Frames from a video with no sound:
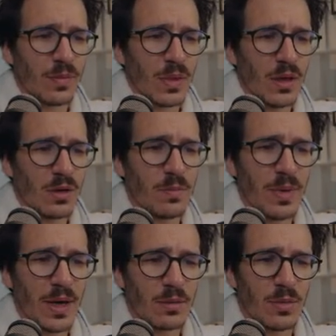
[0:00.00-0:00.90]

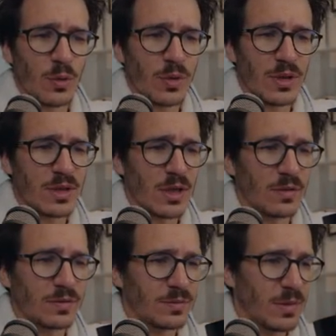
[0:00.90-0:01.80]
incompatible with
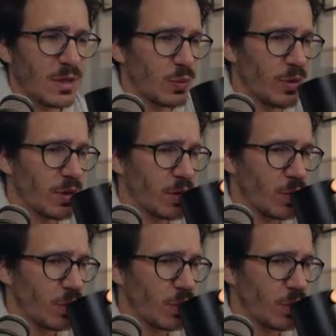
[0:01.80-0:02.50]
itself? That's weird.